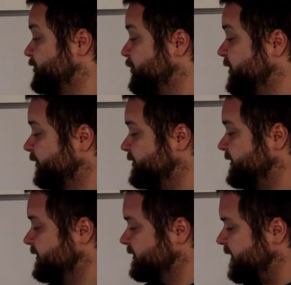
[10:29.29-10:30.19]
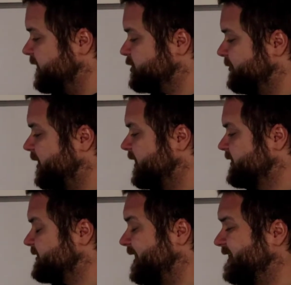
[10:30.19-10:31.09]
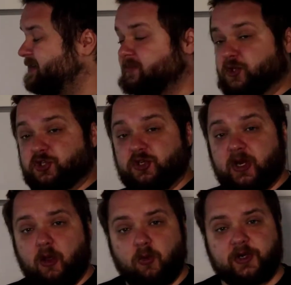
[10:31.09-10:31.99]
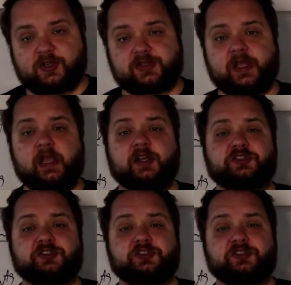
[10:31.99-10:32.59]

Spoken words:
So PLCs, HMIs, I had mentioned networks.